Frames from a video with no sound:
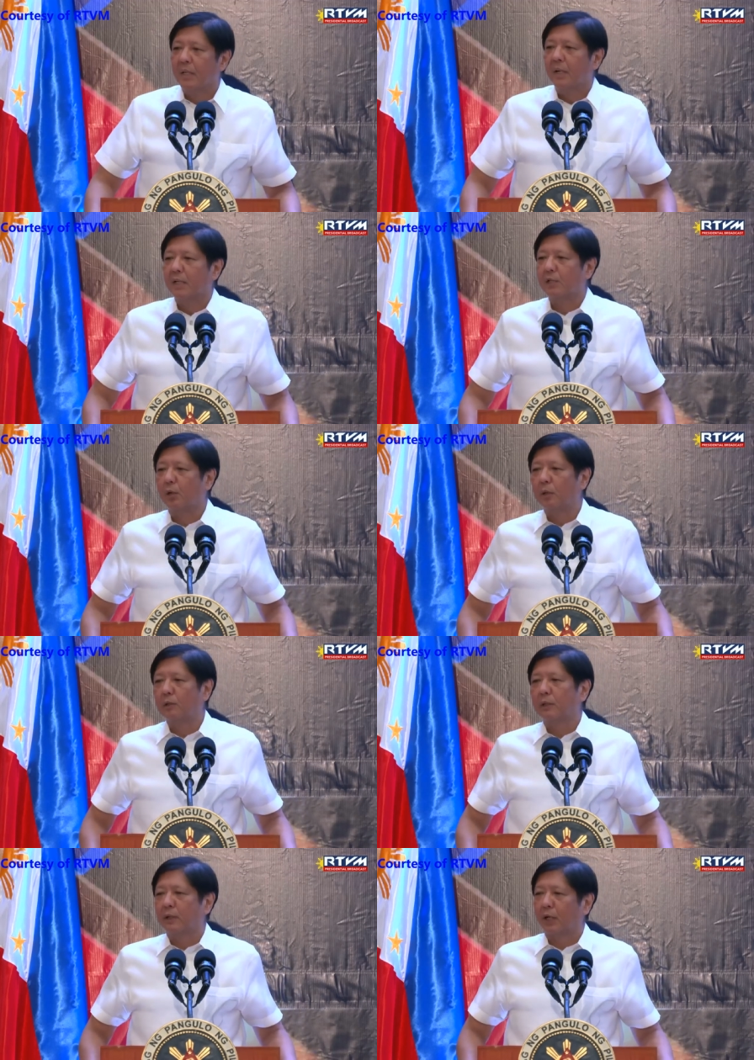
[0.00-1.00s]
as all
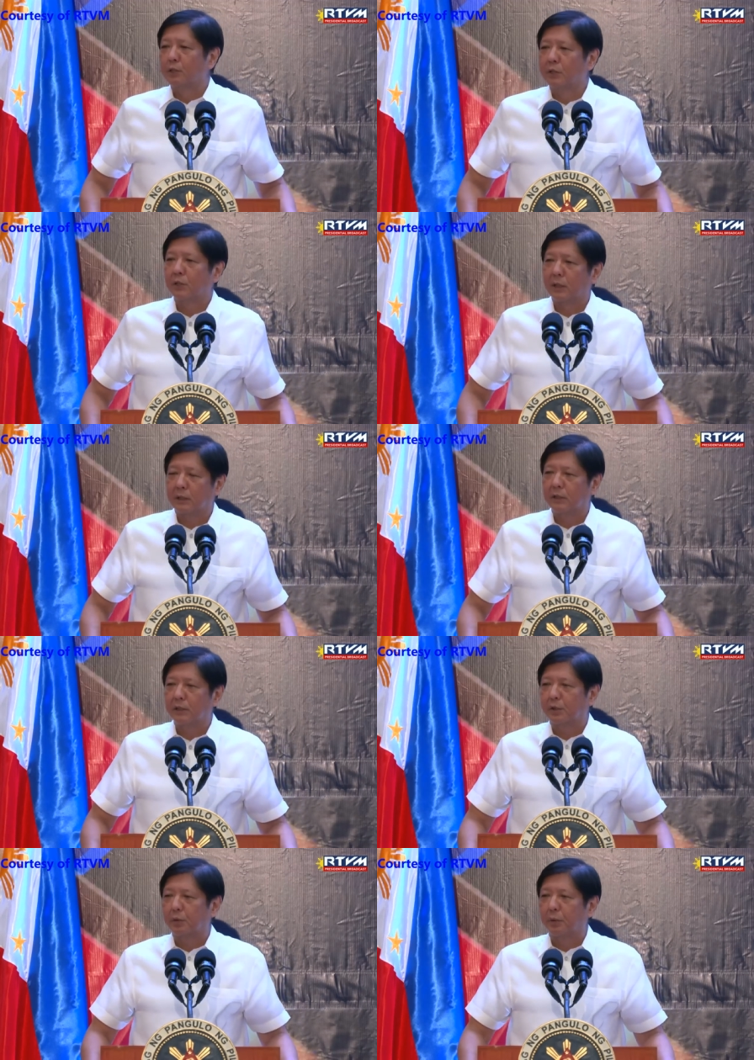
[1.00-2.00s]
the
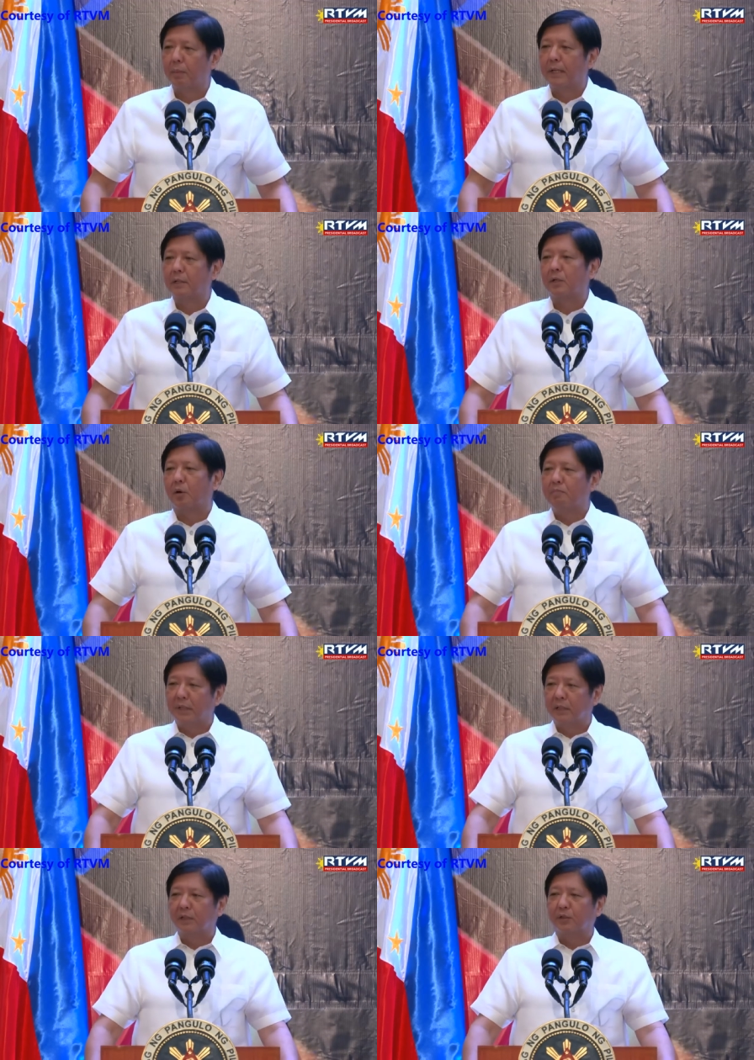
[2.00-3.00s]
consultants, to remain
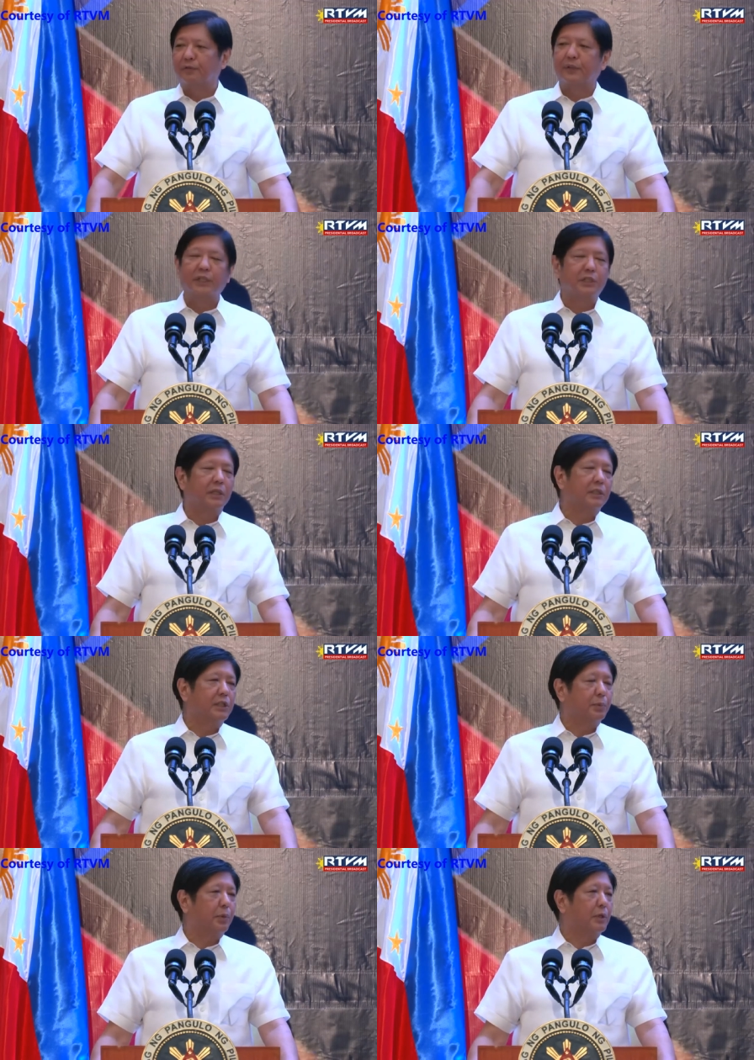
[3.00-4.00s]
committed to finishing
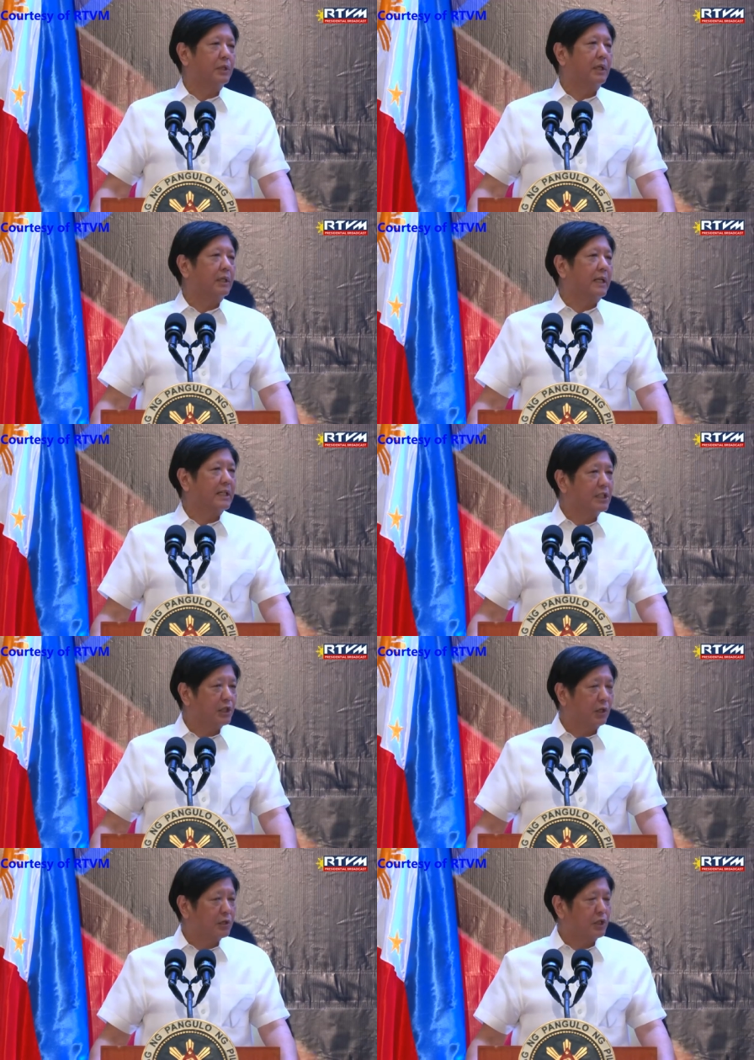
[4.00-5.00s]
this project in,
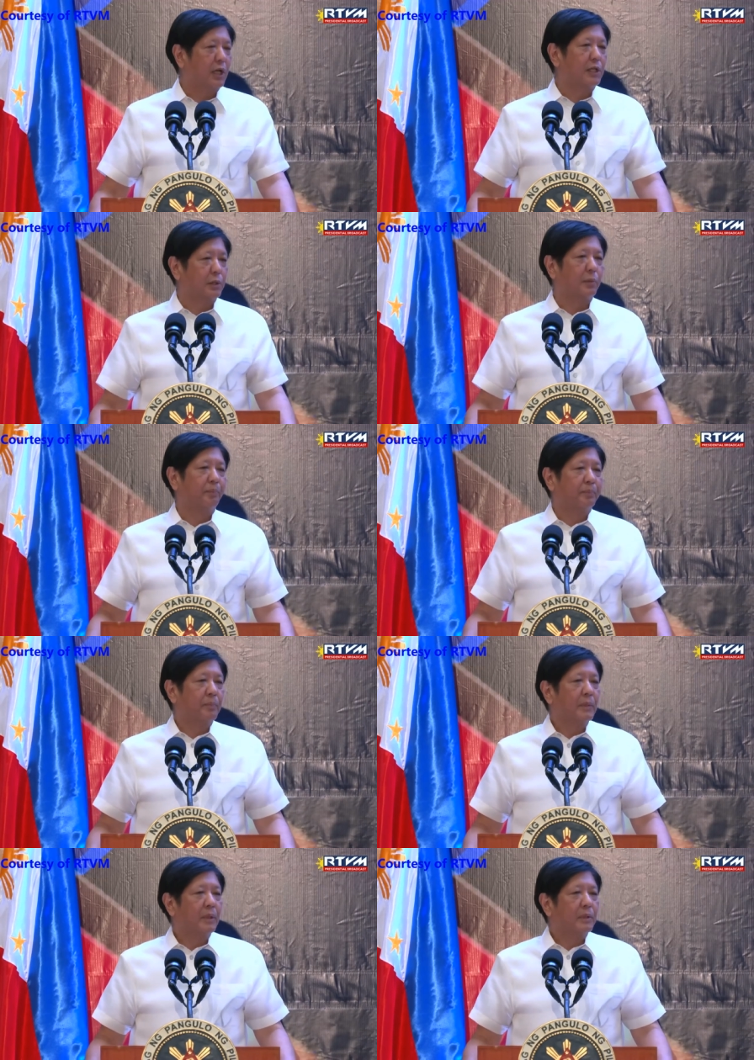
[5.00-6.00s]
on schedule.
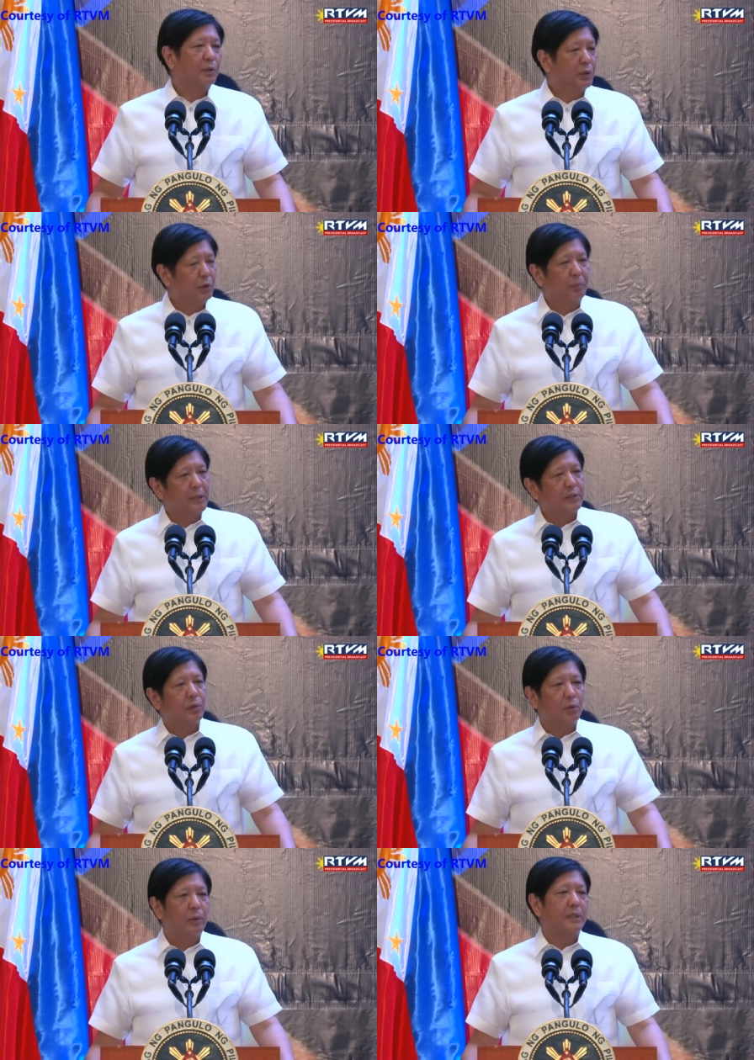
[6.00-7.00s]
Do your best
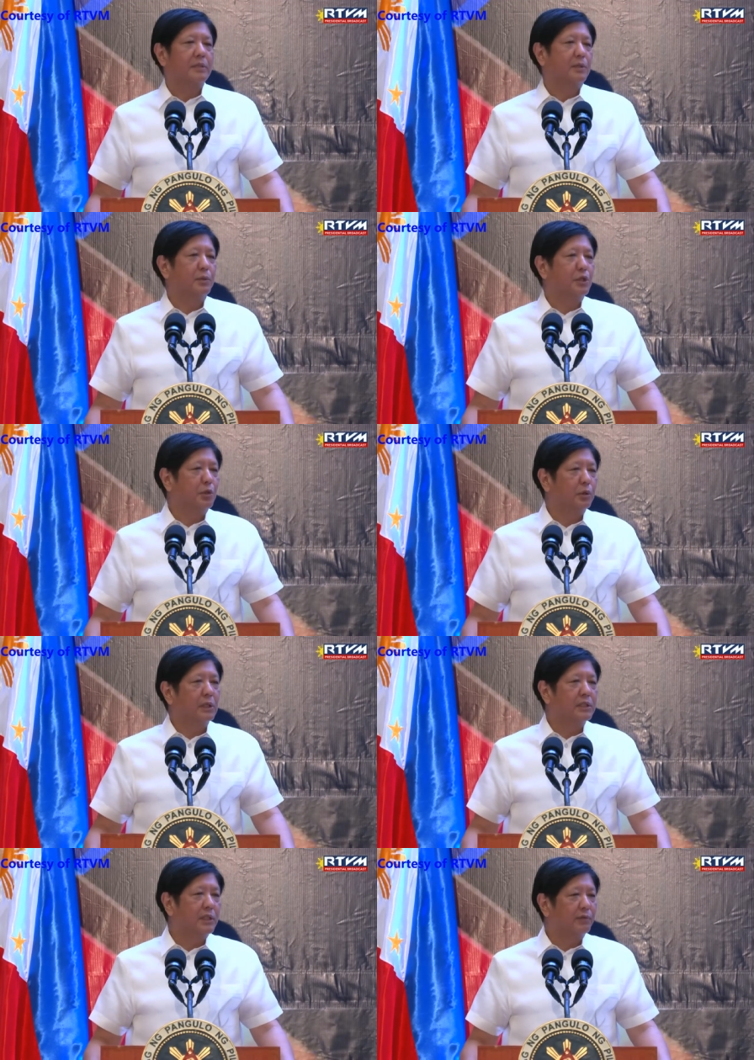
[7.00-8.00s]
always to ensure
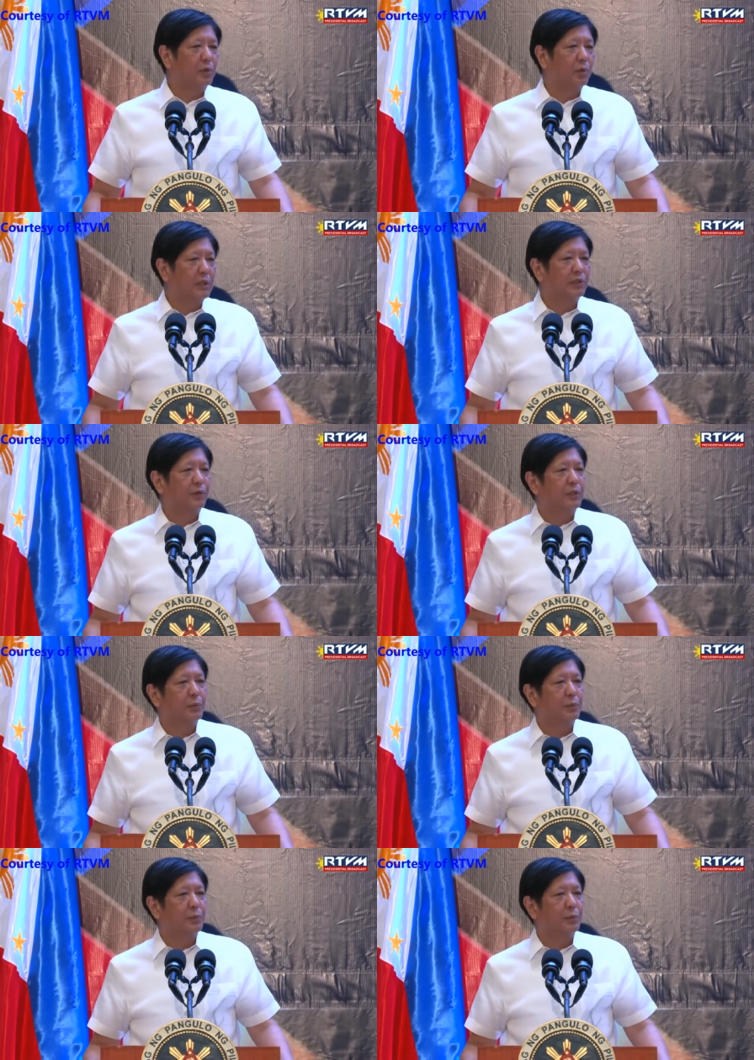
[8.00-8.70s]
that civil works for this